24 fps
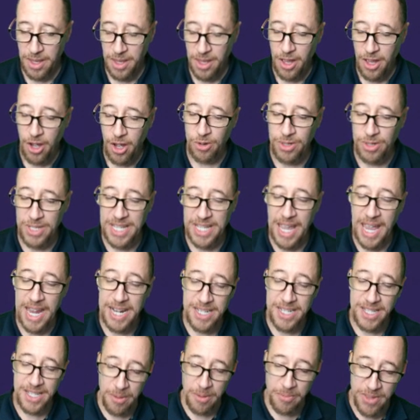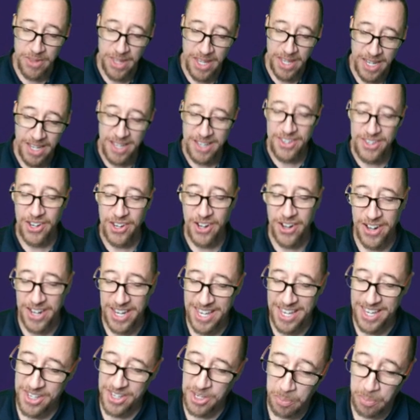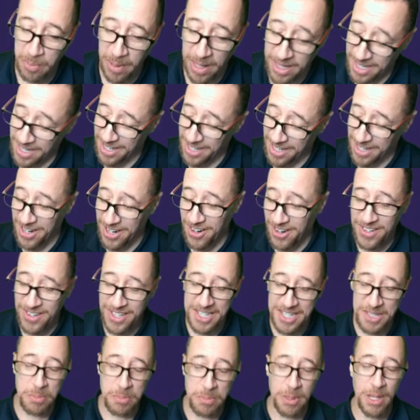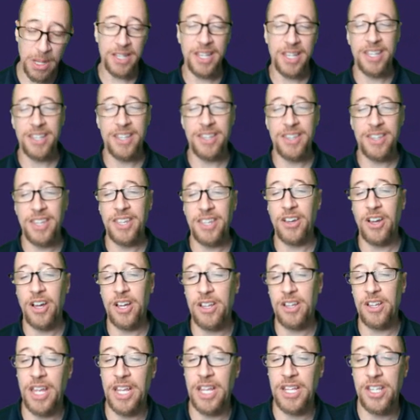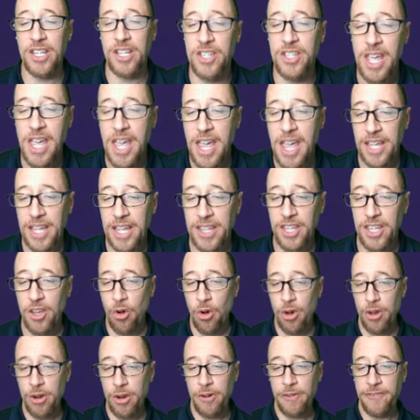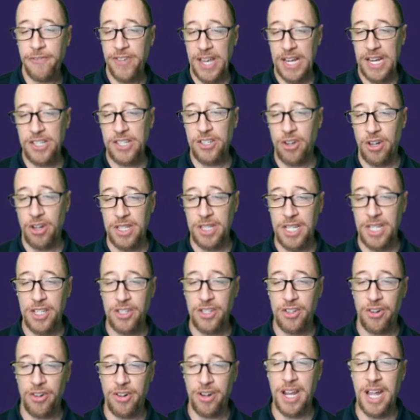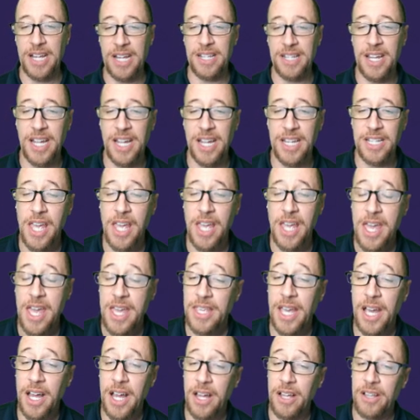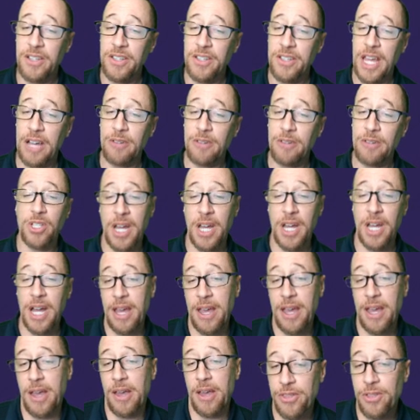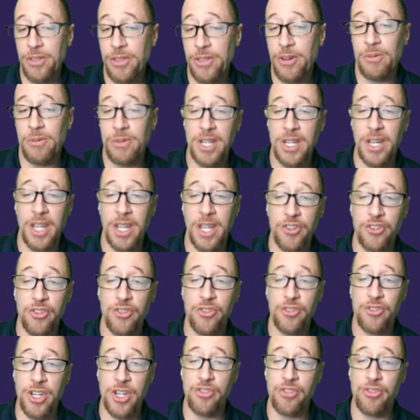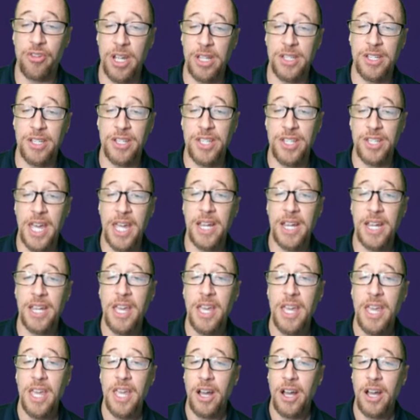Oh, sack something. Sorry, spelling. It's they and the auto fix on these are not nice. Yeah, that was. I thought it was an interesting try in the sack.